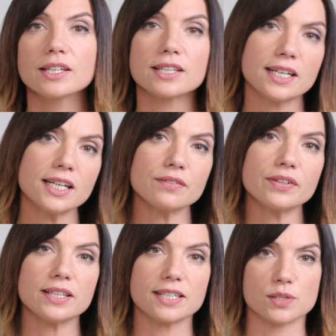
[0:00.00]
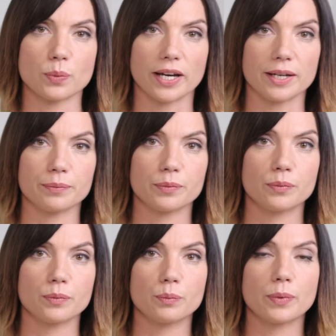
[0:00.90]
Think of it this way.
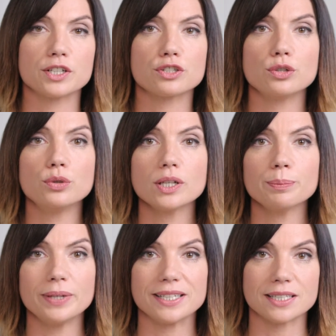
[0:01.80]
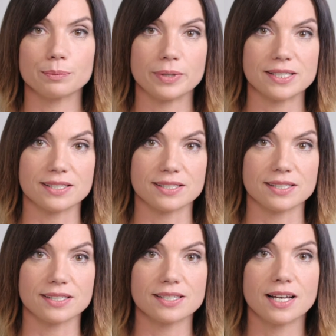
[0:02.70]
When two competing
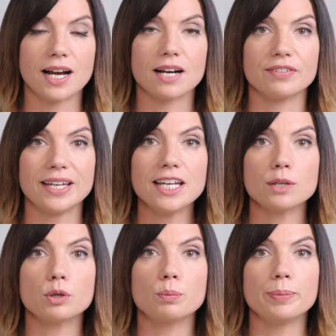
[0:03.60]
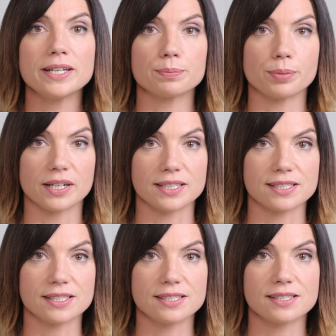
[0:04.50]
businesses have equal bid
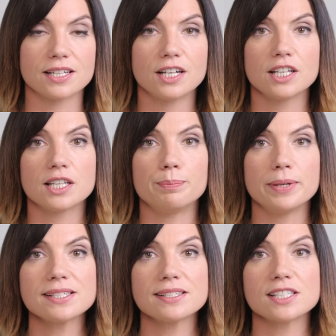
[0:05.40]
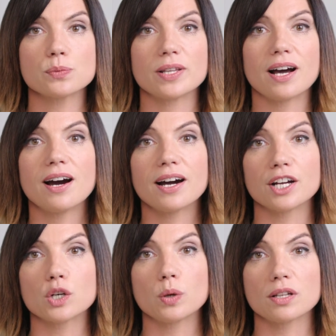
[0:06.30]
prices, the business with a
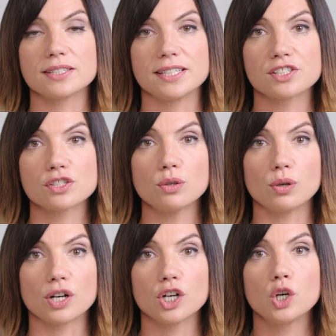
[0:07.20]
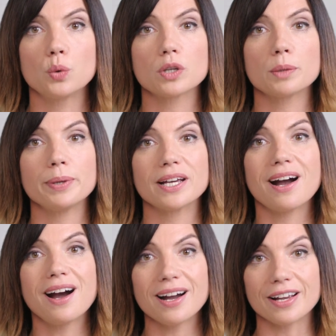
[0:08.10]
higher quality score will appear
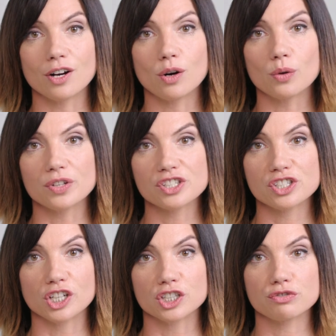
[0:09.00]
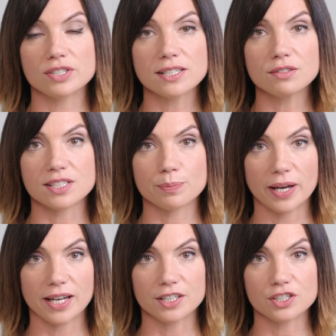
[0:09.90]
higher on the search results
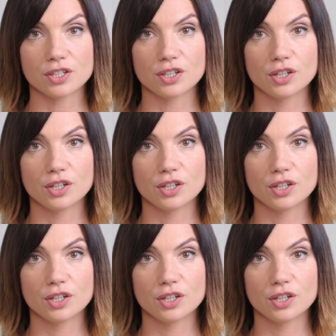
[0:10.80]
page.